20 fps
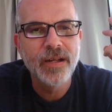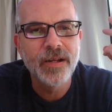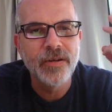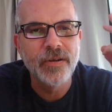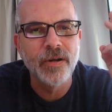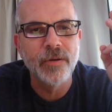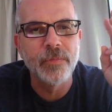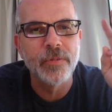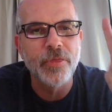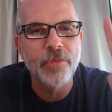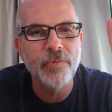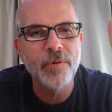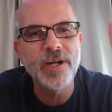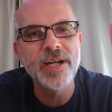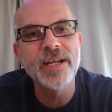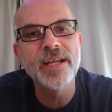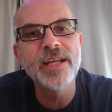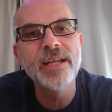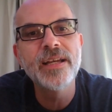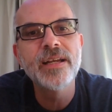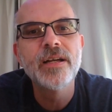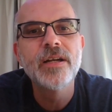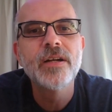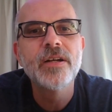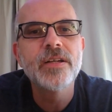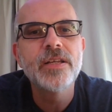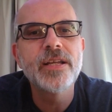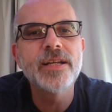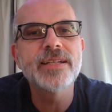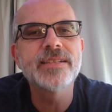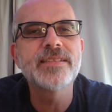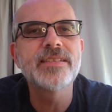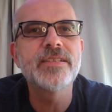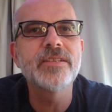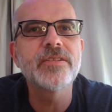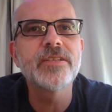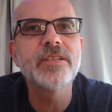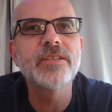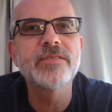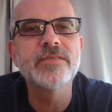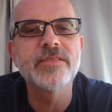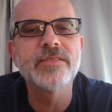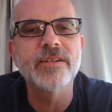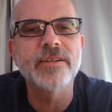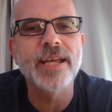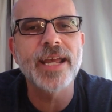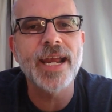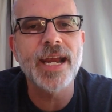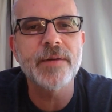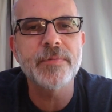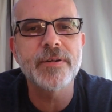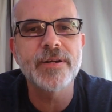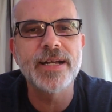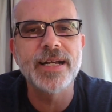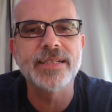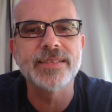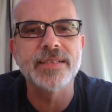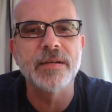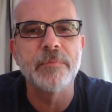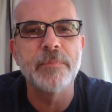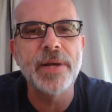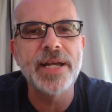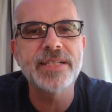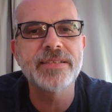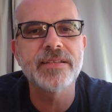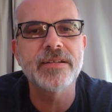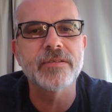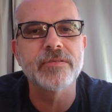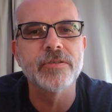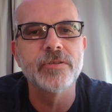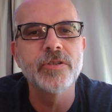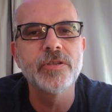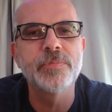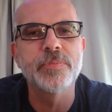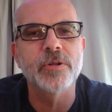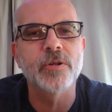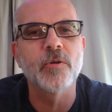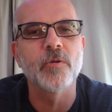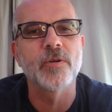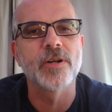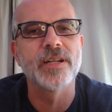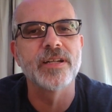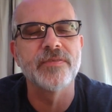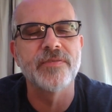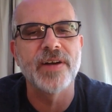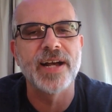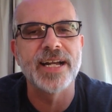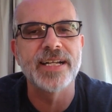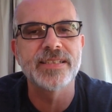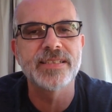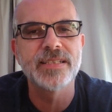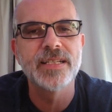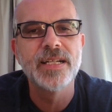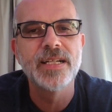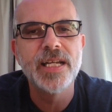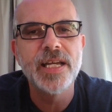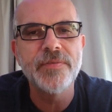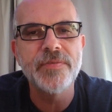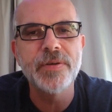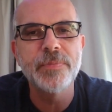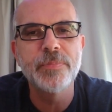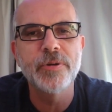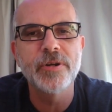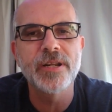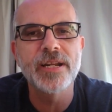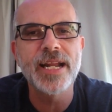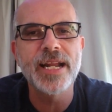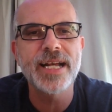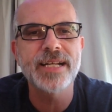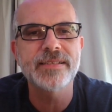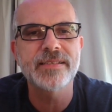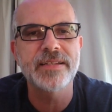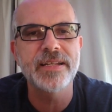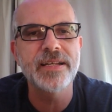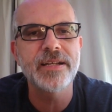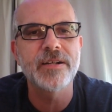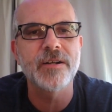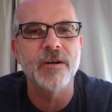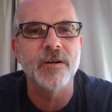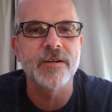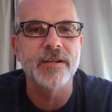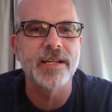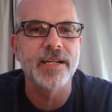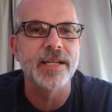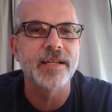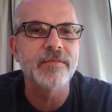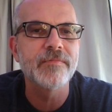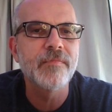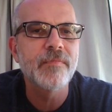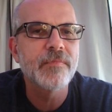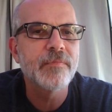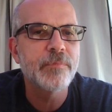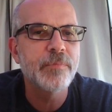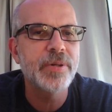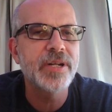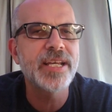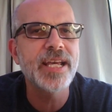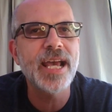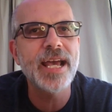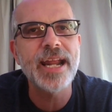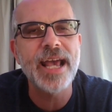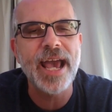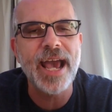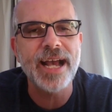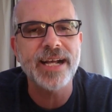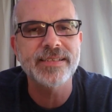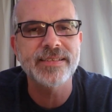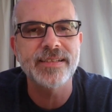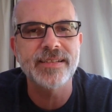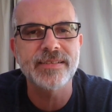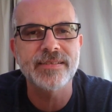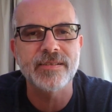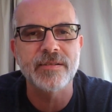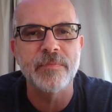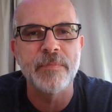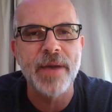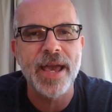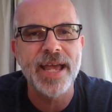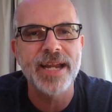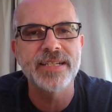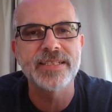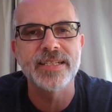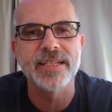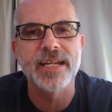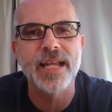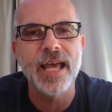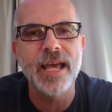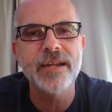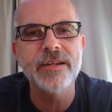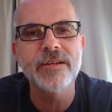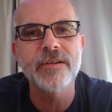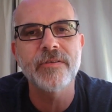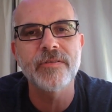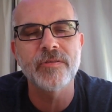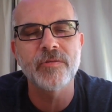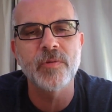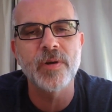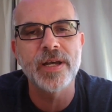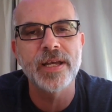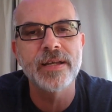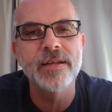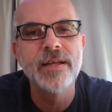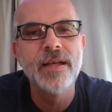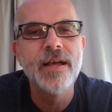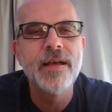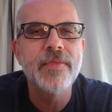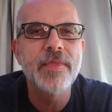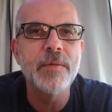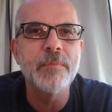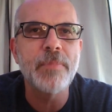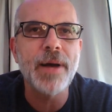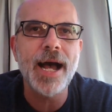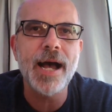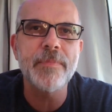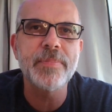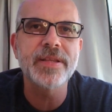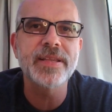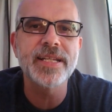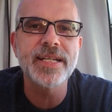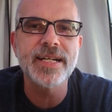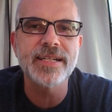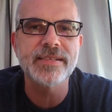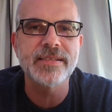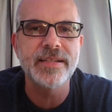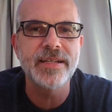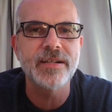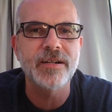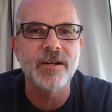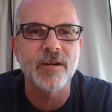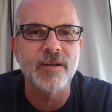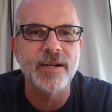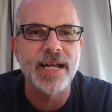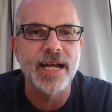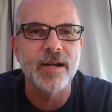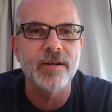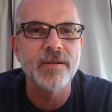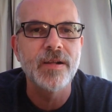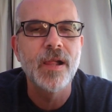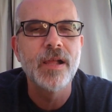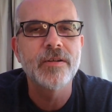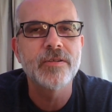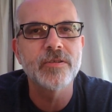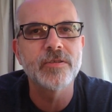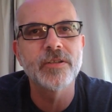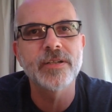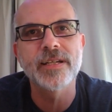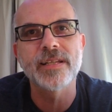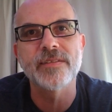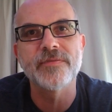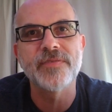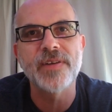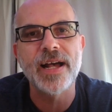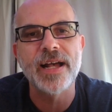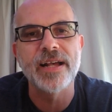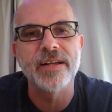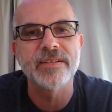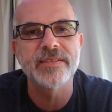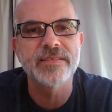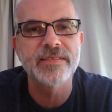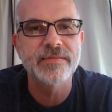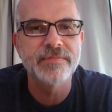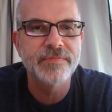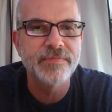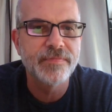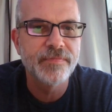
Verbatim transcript: Number 3. You could still use your camera as a basic loop recording device if you put an SD card in it, but you can't access or manage it any other way than popping the SD card out to look at the files.